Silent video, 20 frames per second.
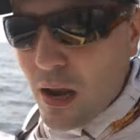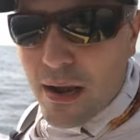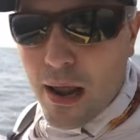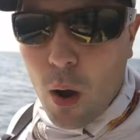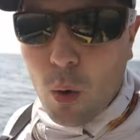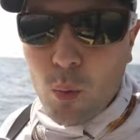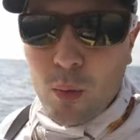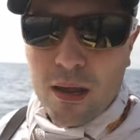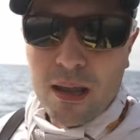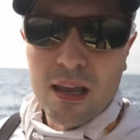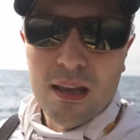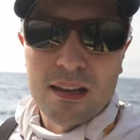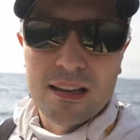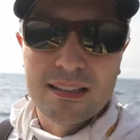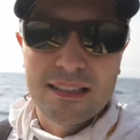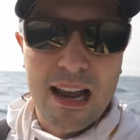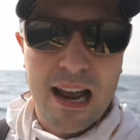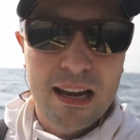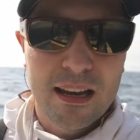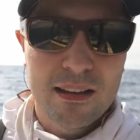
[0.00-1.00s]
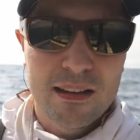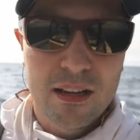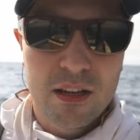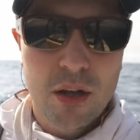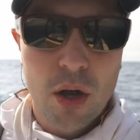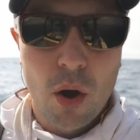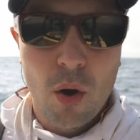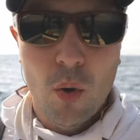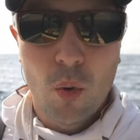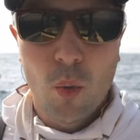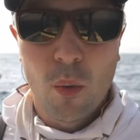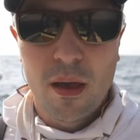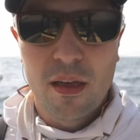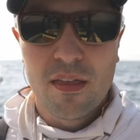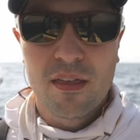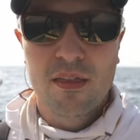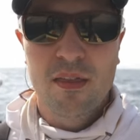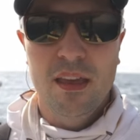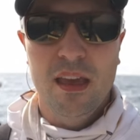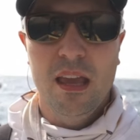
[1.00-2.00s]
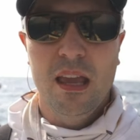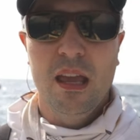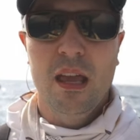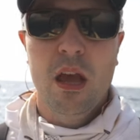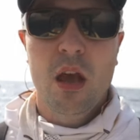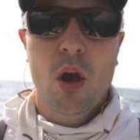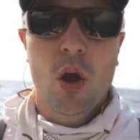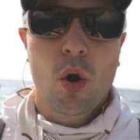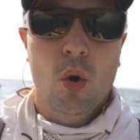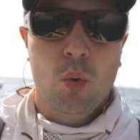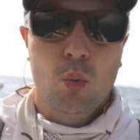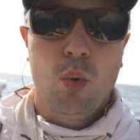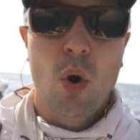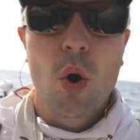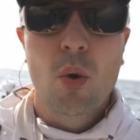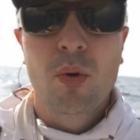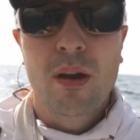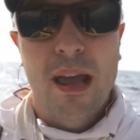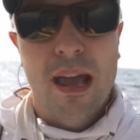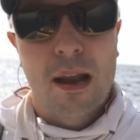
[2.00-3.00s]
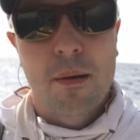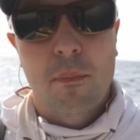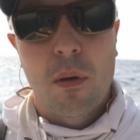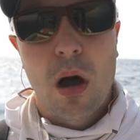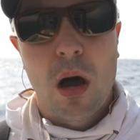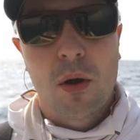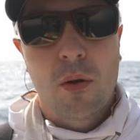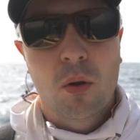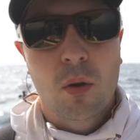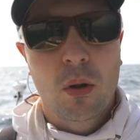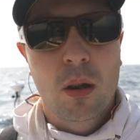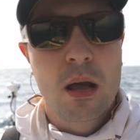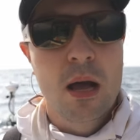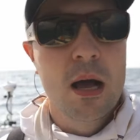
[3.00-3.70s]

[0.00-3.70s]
Now, we decided to go with the Rhodan model